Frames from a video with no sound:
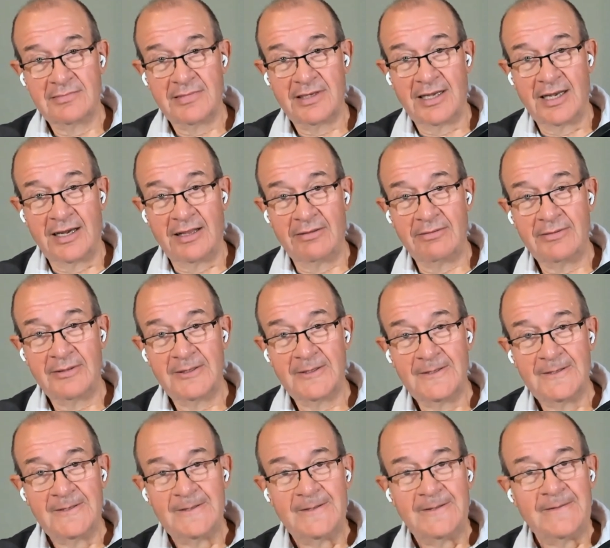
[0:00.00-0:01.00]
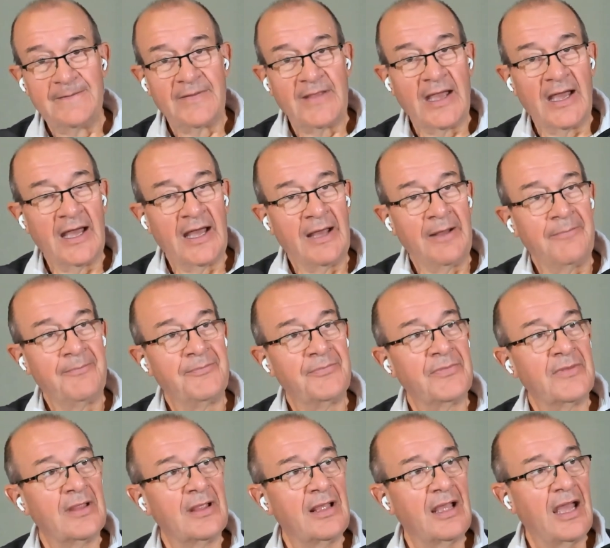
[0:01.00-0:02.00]
you know?
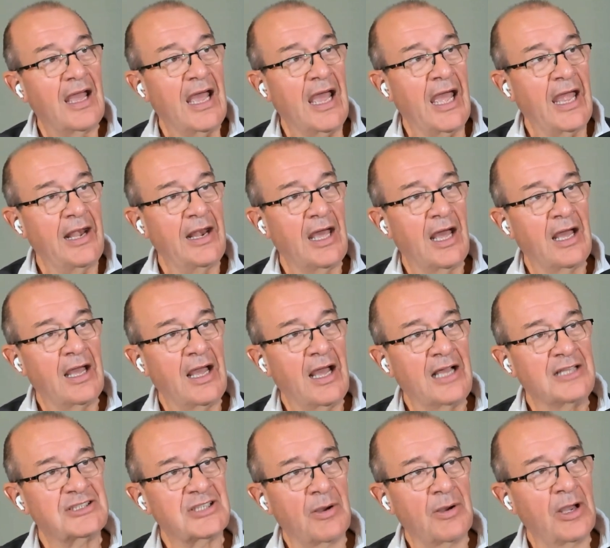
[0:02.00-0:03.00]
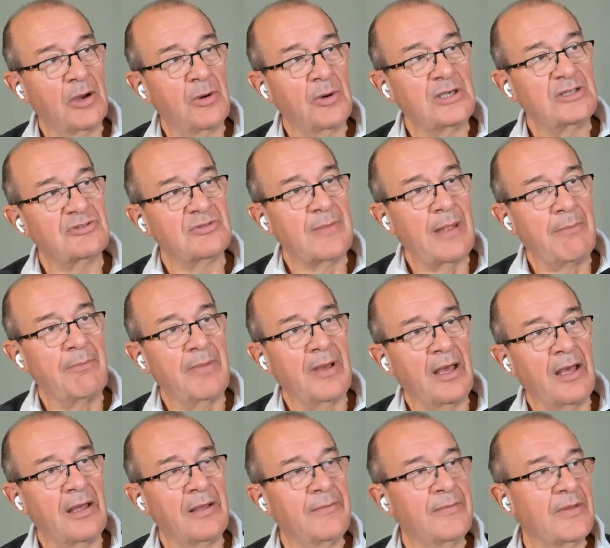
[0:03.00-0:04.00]
Um, and uh, so I always
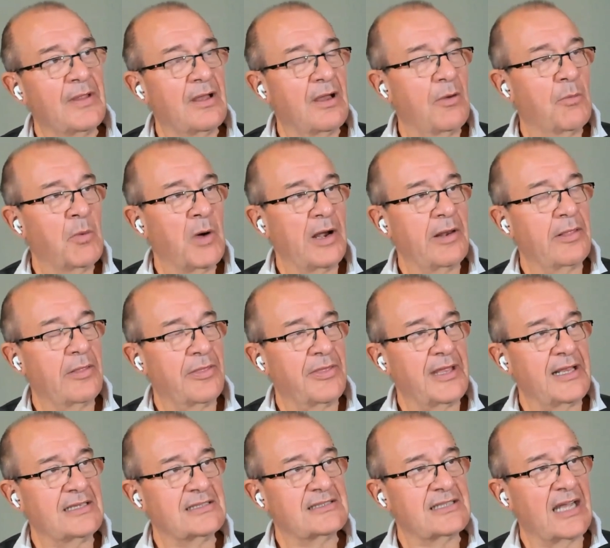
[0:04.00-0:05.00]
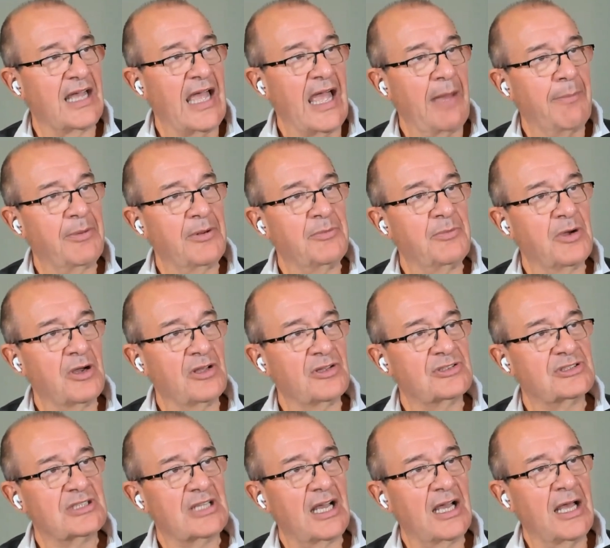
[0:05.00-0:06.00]
remember one of the things that happened
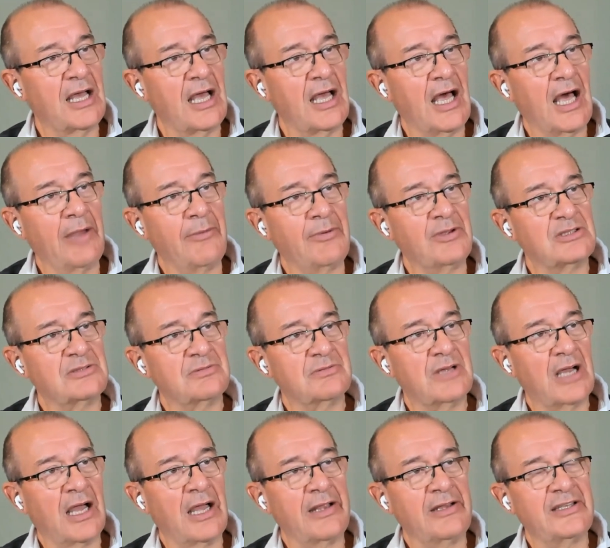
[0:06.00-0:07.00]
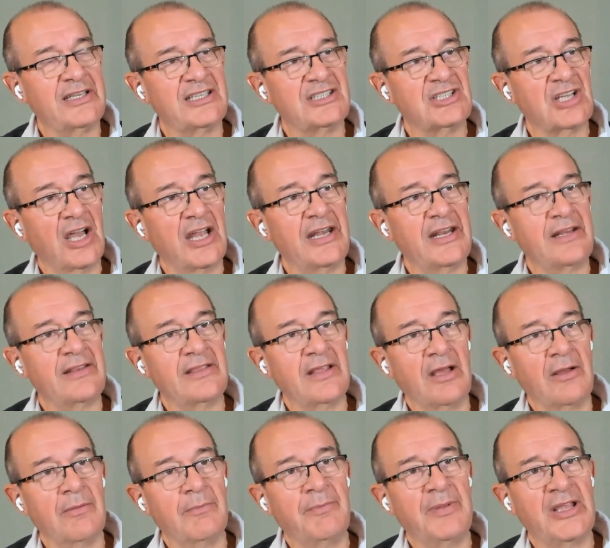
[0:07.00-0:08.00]
was uh, I was, I decided
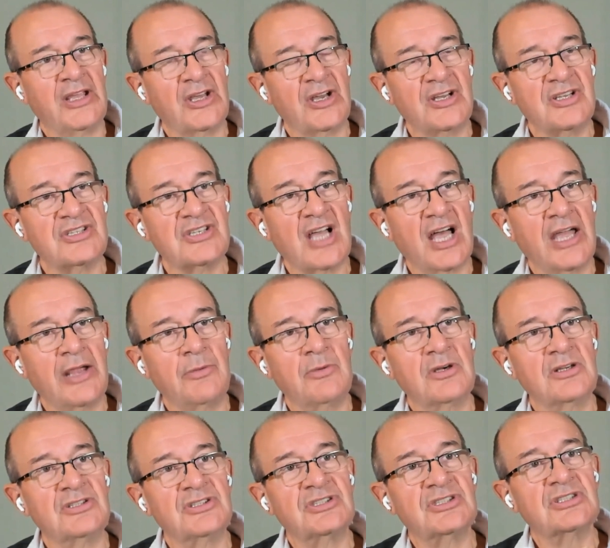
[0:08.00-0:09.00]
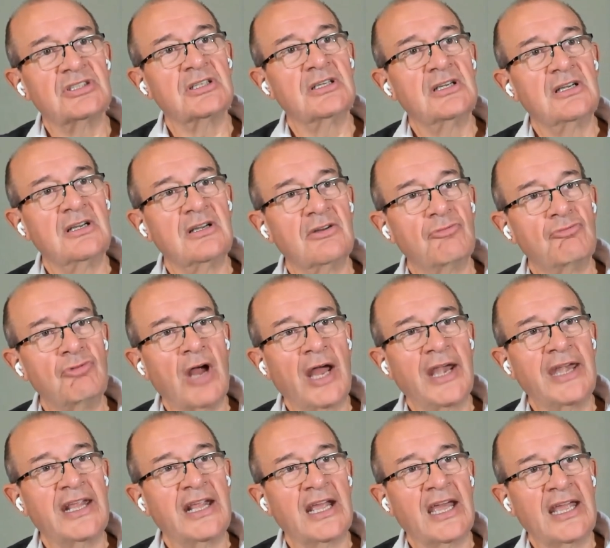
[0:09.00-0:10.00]
that because I was
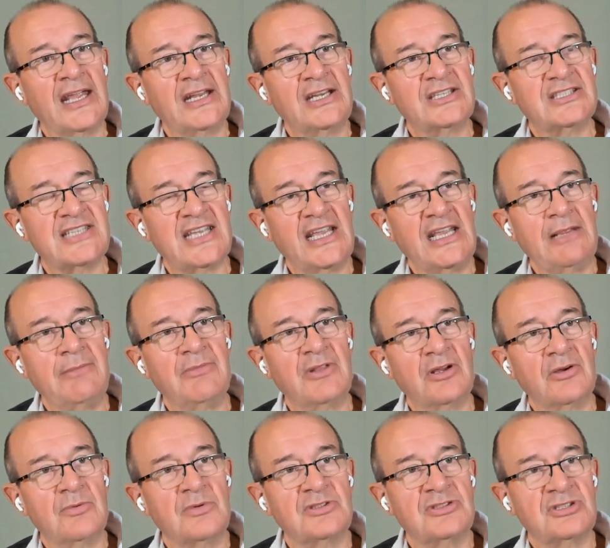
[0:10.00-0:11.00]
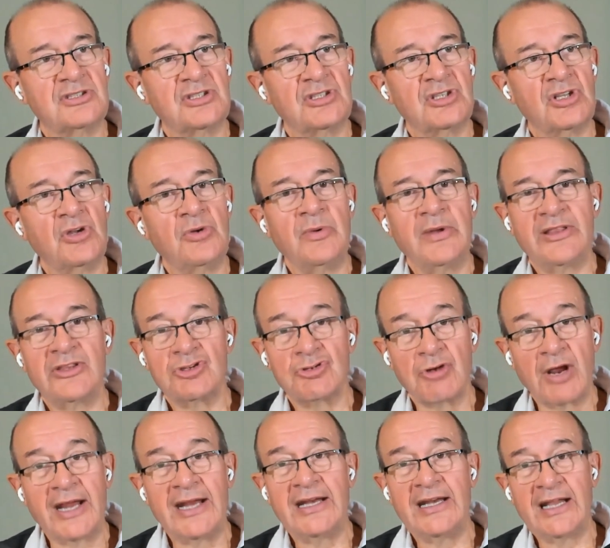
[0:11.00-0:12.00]
running a team that was to do with
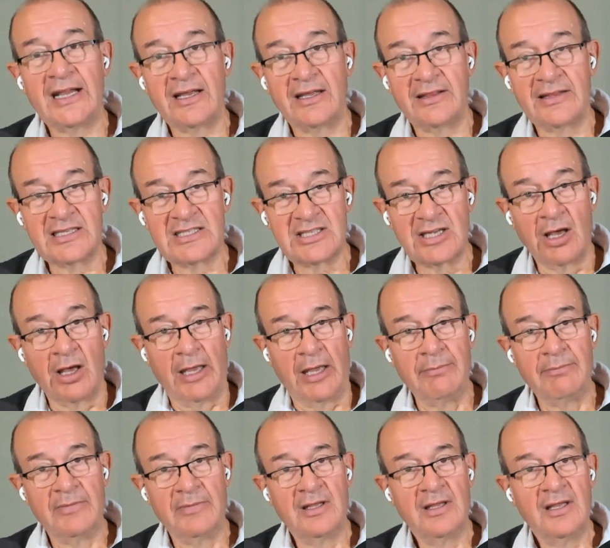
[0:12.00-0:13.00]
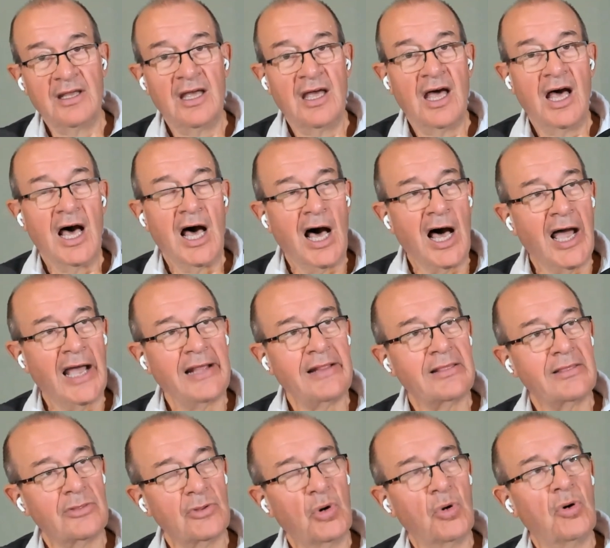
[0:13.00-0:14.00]
training at the time, I
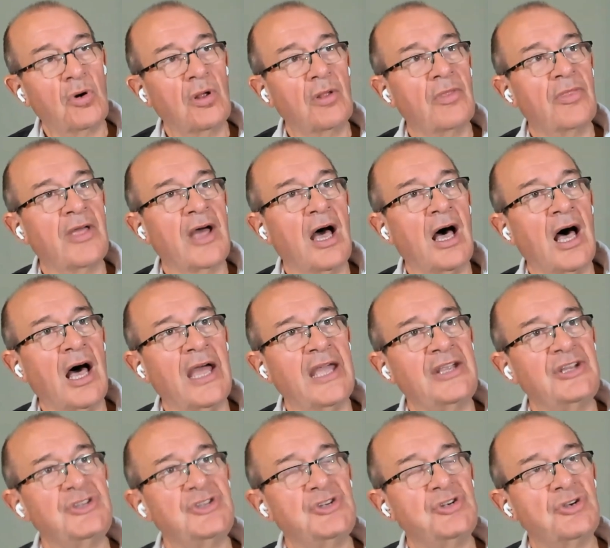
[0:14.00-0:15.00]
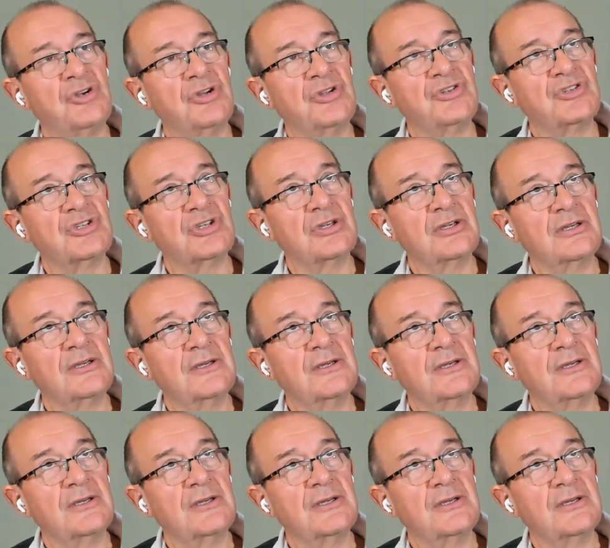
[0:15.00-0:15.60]
thought that I should